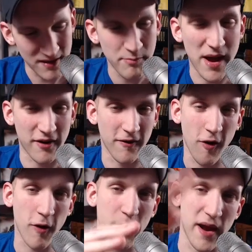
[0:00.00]
and better.
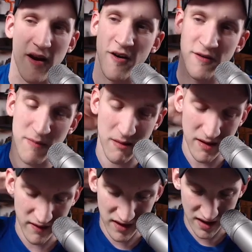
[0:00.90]
All pairs, maybe
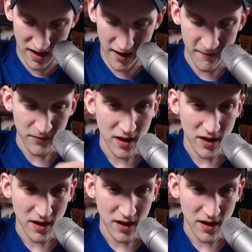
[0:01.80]
even king high.